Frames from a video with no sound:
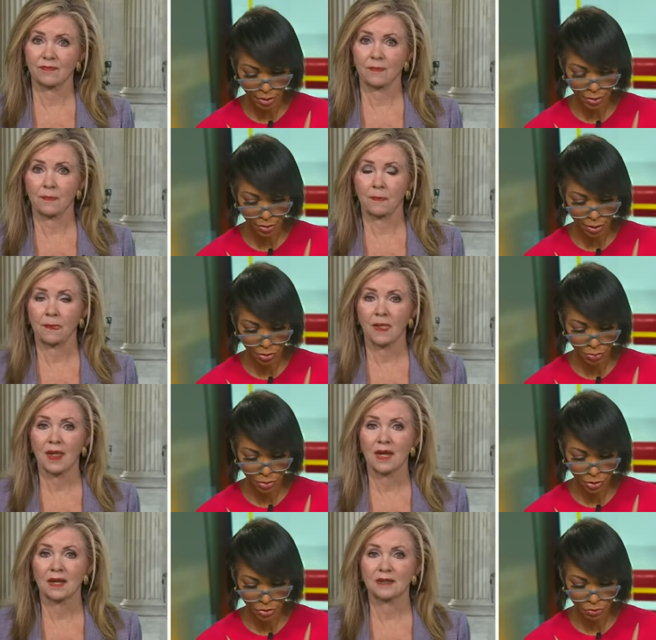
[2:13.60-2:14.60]
Speaker 1: against their
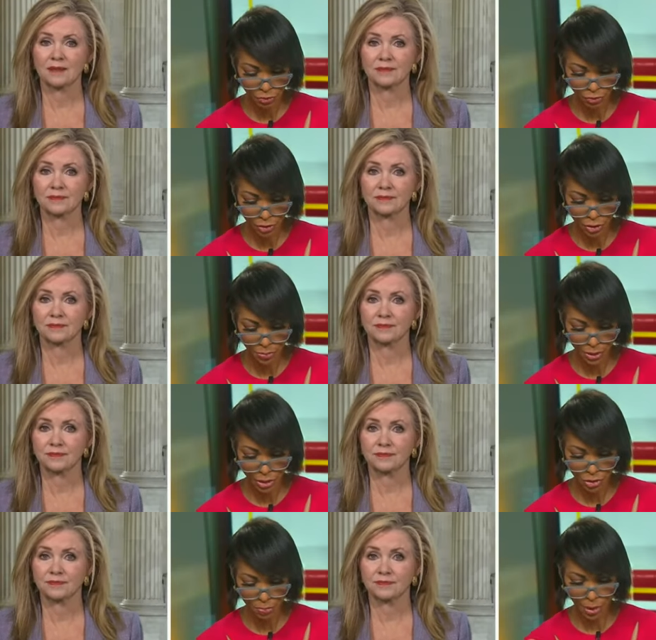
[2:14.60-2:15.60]
own push for free
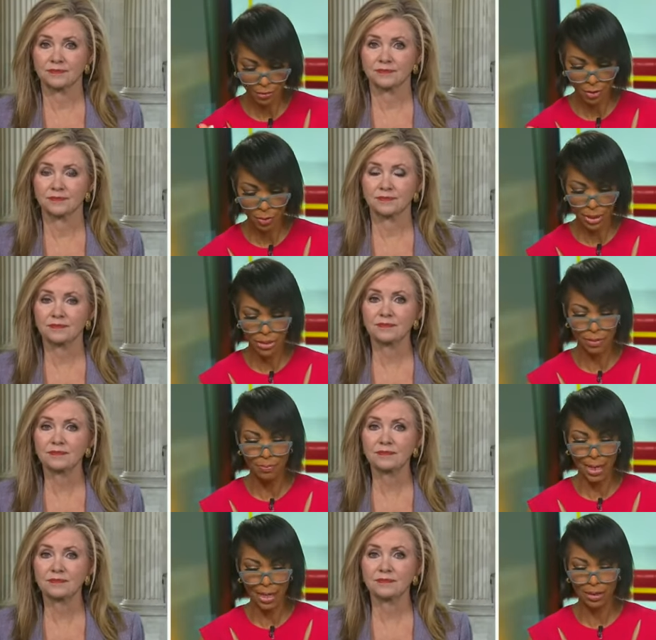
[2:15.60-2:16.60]
speech by voting
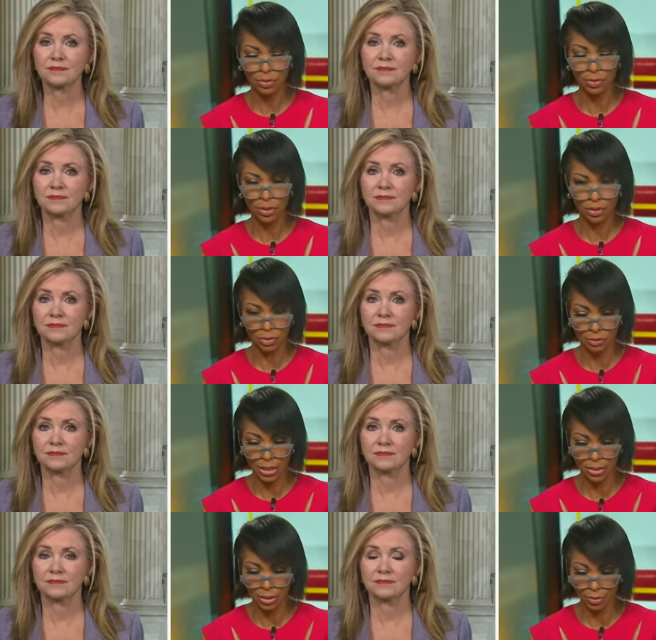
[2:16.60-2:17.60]
to ban critical
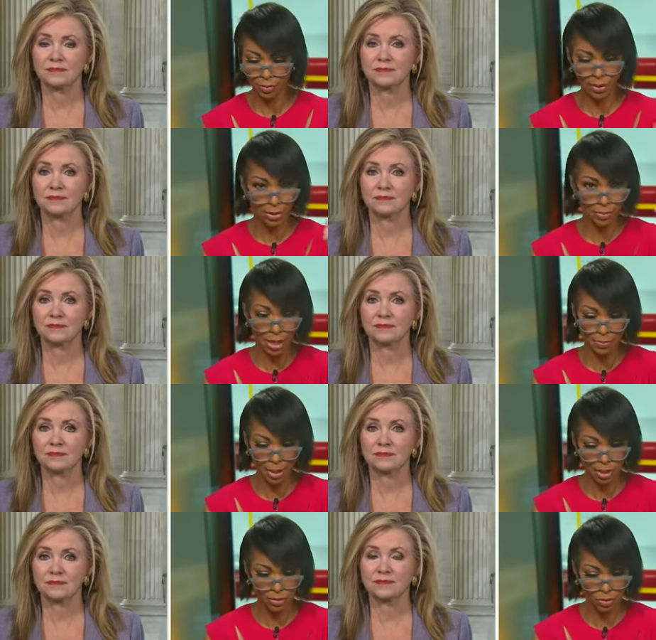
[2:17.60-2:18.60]
race theory. We can
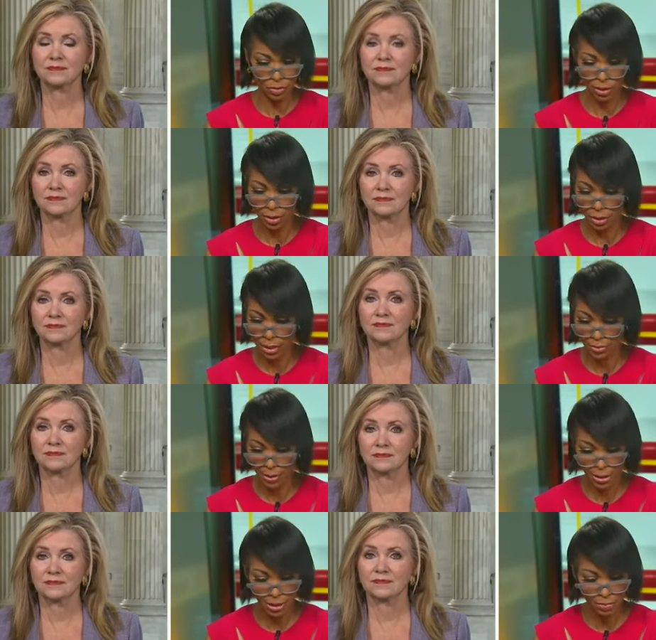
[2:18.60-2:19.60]
pop that on the screen. I'll
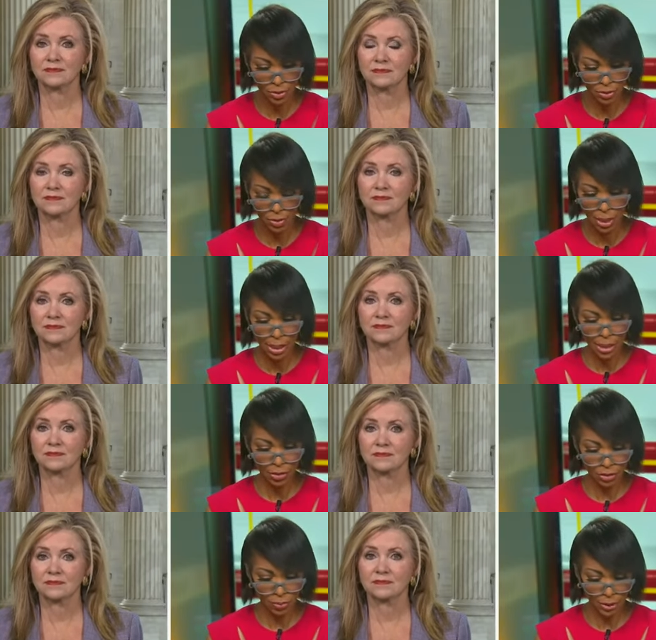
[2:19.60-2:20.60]
ask my team to.
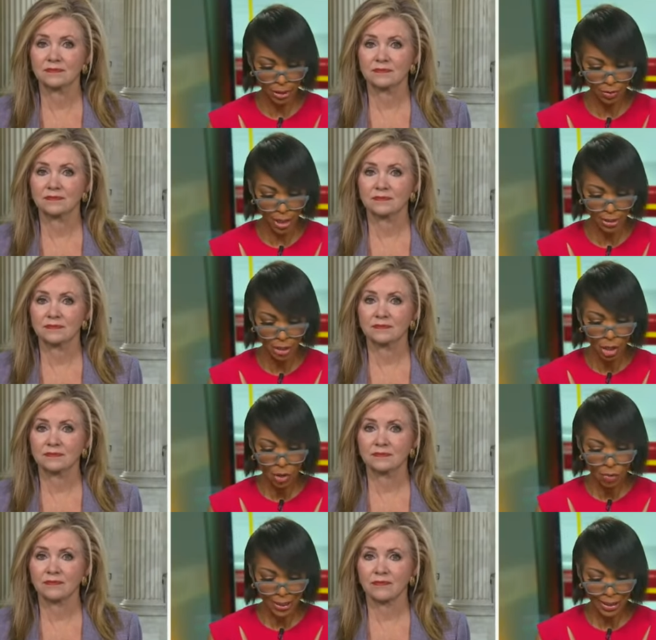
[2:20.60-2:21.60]
Here's what they write.
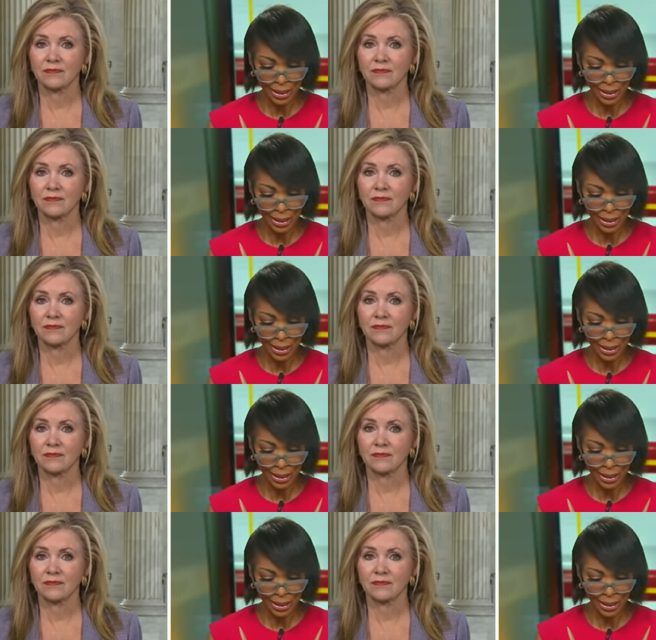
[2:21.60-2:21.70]
We